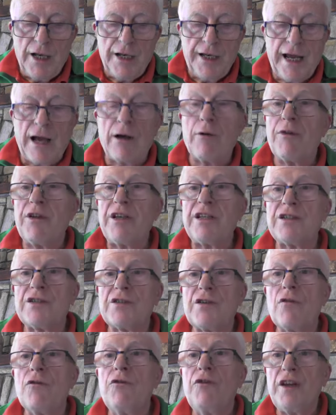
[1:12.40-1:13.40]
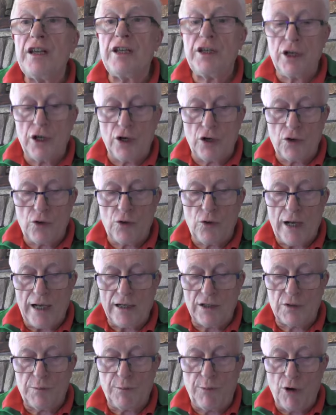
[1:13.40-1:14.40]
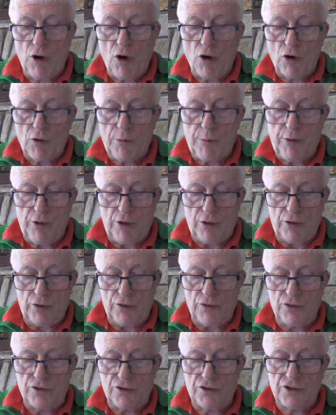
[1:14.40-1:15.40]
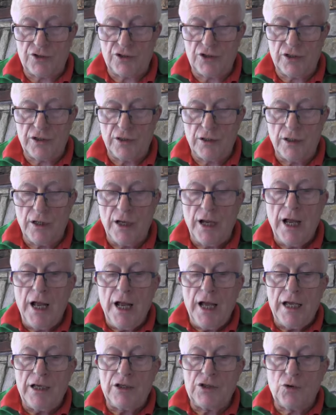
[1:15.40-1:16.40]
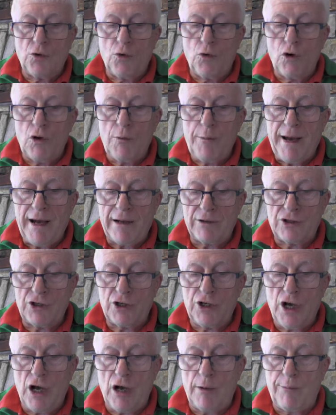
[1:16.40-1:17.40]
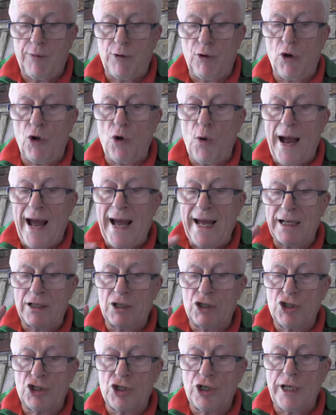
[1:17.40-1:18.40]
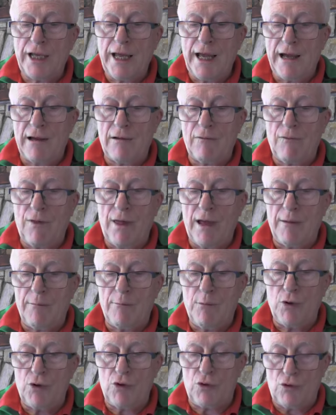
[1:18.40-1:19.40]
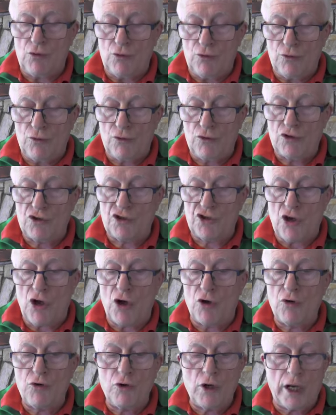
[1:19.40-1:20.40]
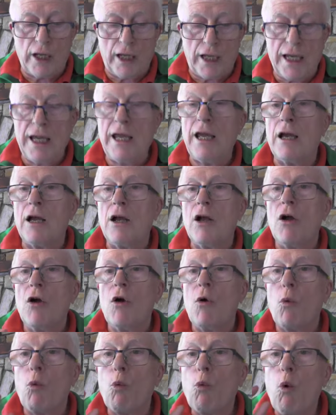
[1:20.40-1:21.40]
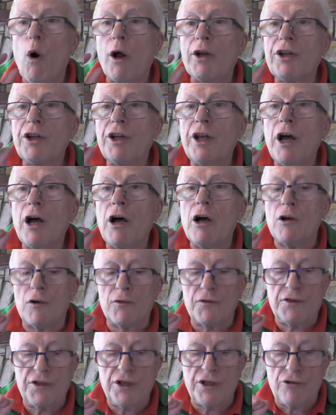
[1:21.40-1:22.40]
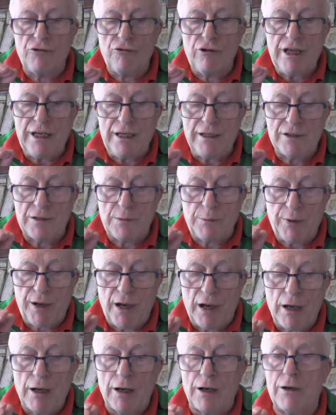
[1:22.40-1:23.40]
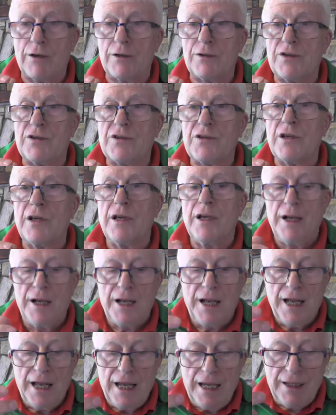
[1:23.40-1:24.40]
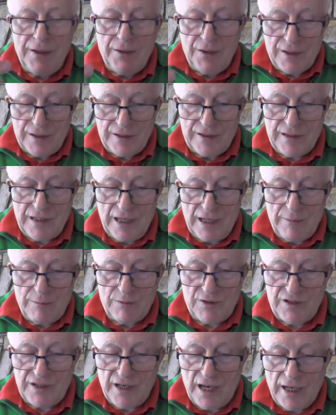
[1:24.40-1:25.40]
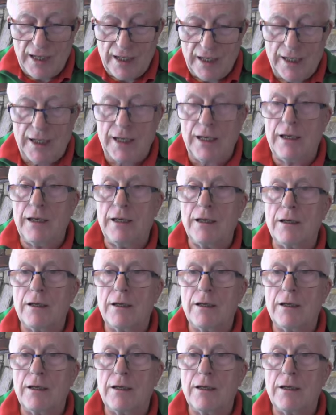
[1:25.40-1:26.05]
Now, this video and blog post is all about a couple who actually have their moons only 1.5 degrees apart in the same sign.